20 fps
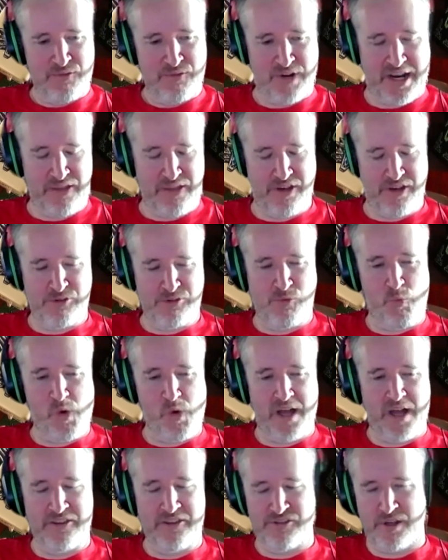Right, those are
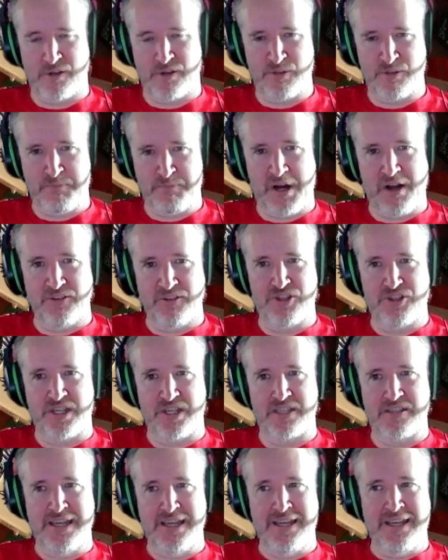ones, those are
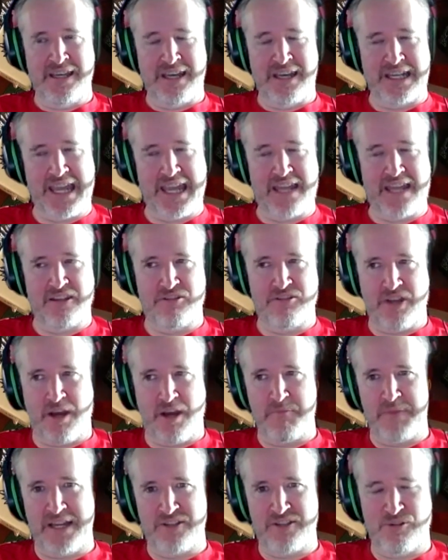botches. And again, it's
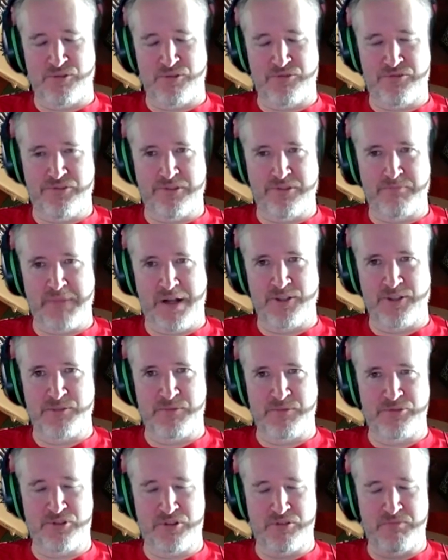come back to your
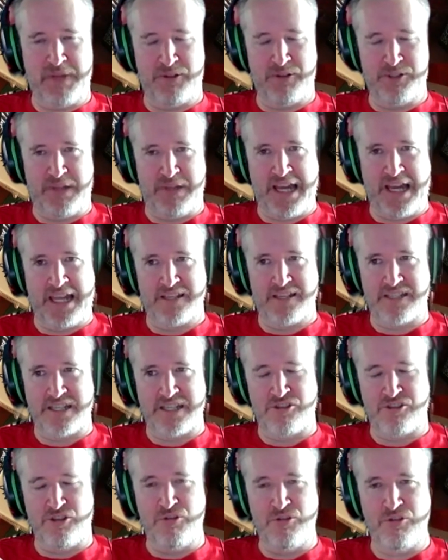multiple
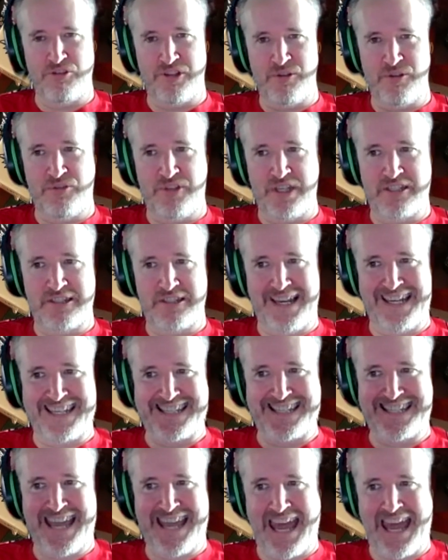axes. You can do things like a
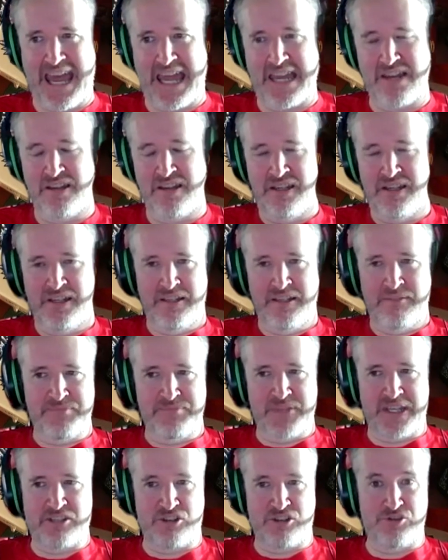10
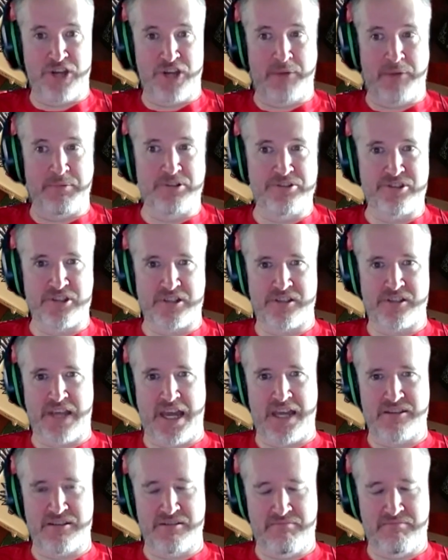is a double
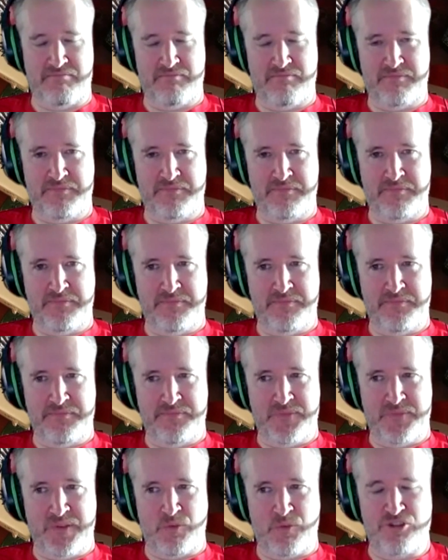success,
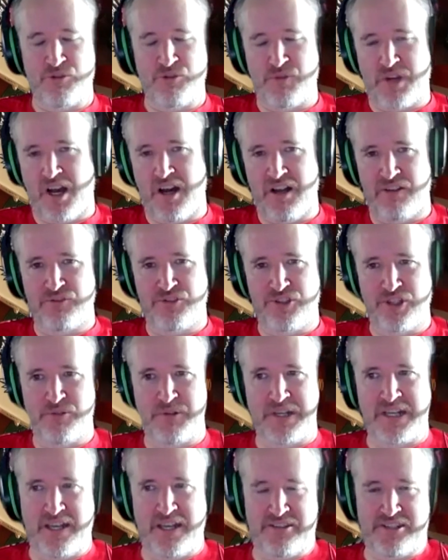which you can't do
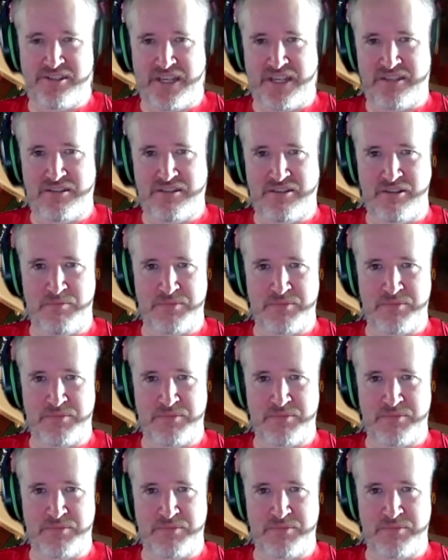in other systems.